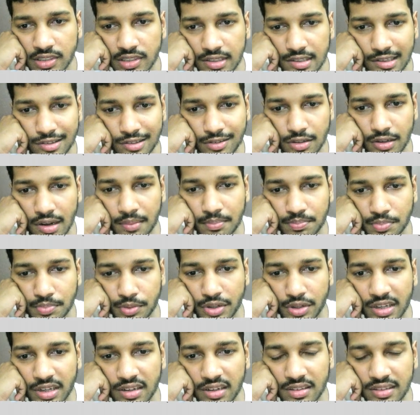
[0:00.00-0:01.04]
So I'm
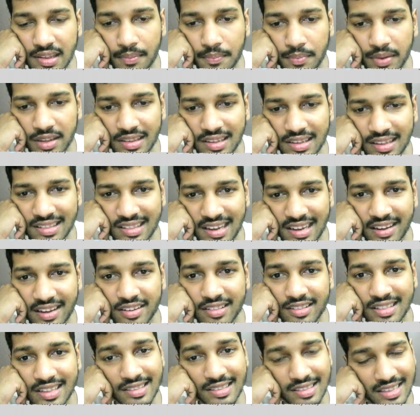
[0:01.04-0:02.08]
putting them in the second
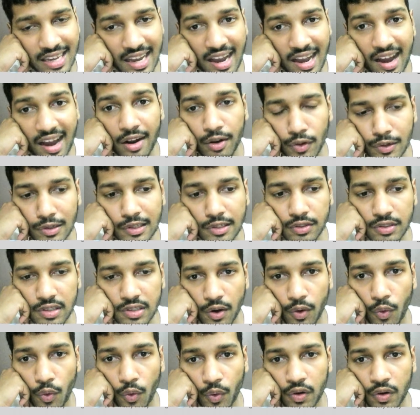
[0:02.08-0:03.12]
since they are also
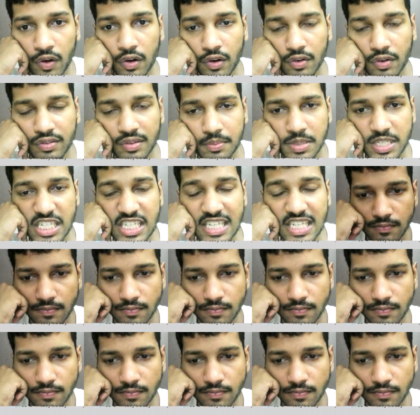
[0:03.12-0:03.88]
the owner of the business.